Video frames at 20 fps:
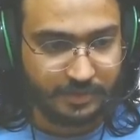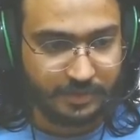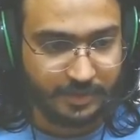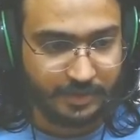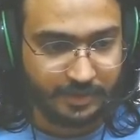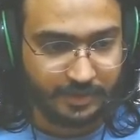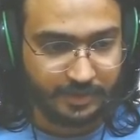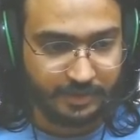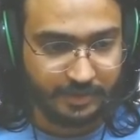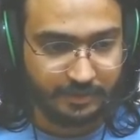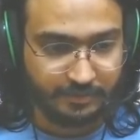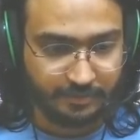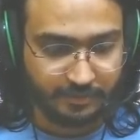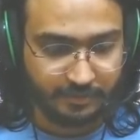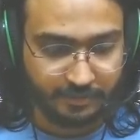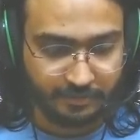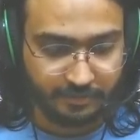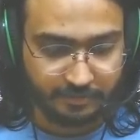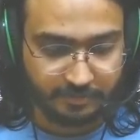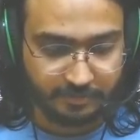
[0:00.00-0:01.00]
and
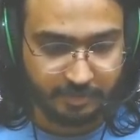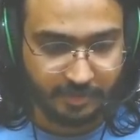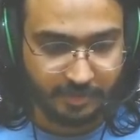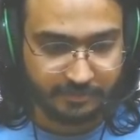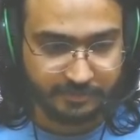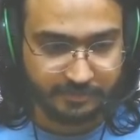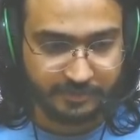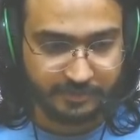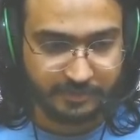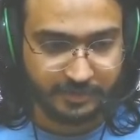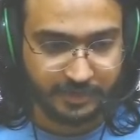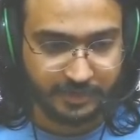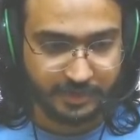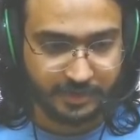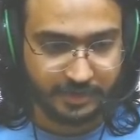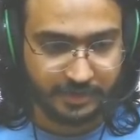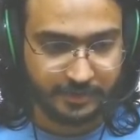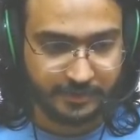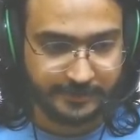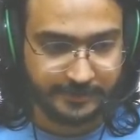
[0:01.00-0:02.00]
git repository.
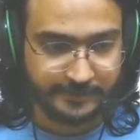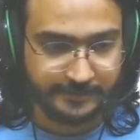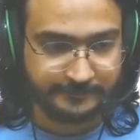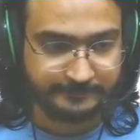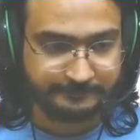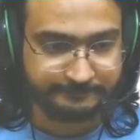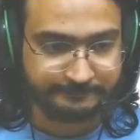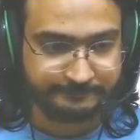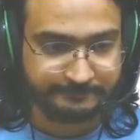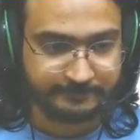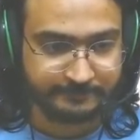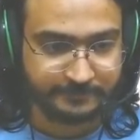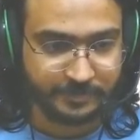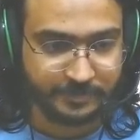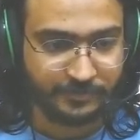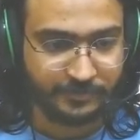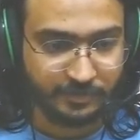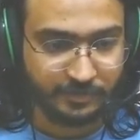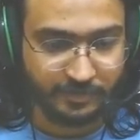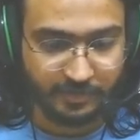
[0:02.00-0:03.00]
So
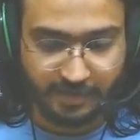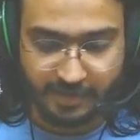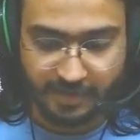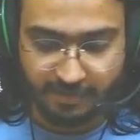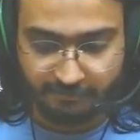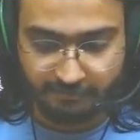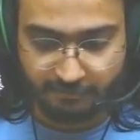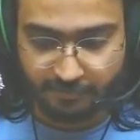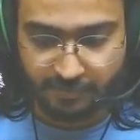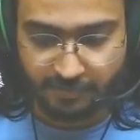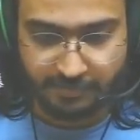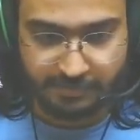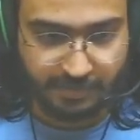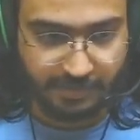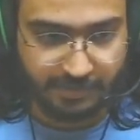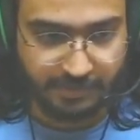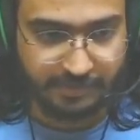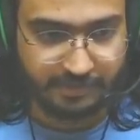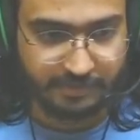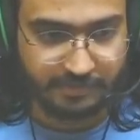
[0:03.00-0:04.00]
we don't have one
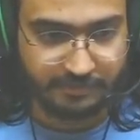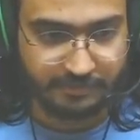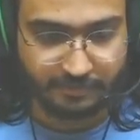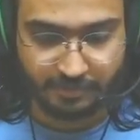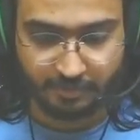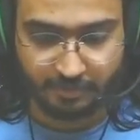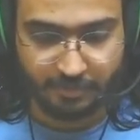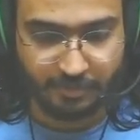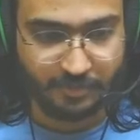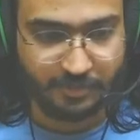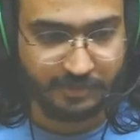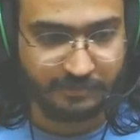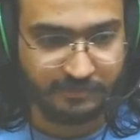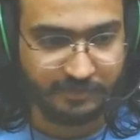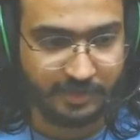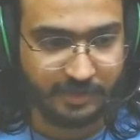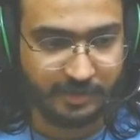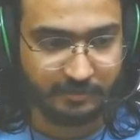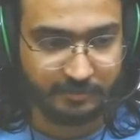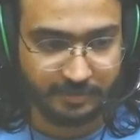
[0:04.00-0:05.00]
yet, so I'm going to leave
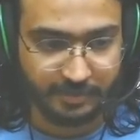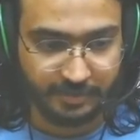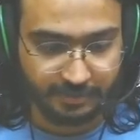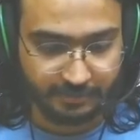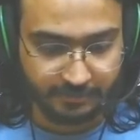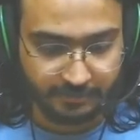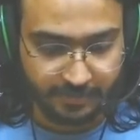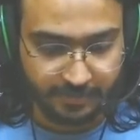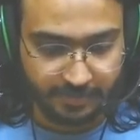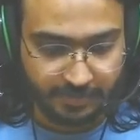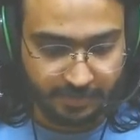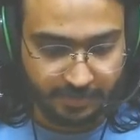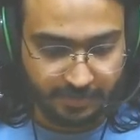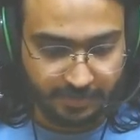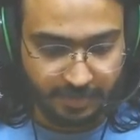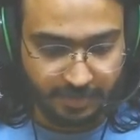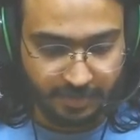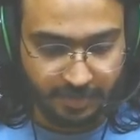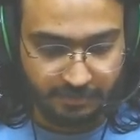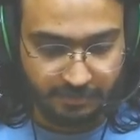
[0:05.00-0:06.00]
that empty.
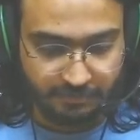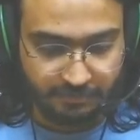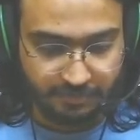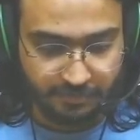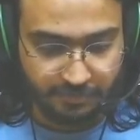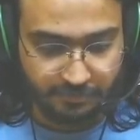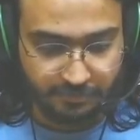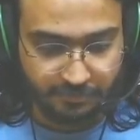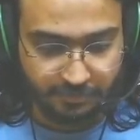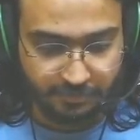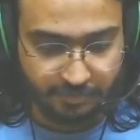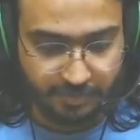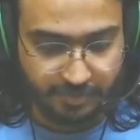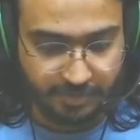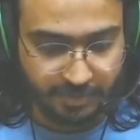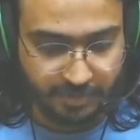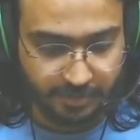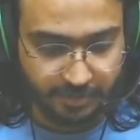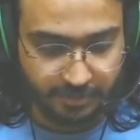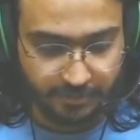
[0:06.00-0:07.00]
Keywords would
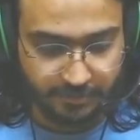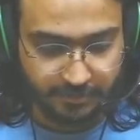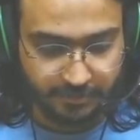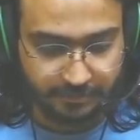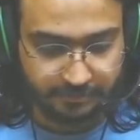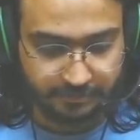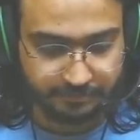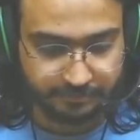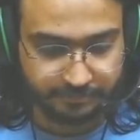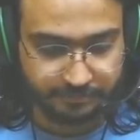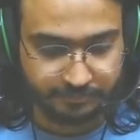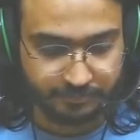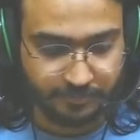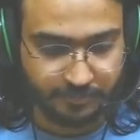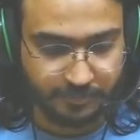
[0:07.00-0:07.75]
be .env,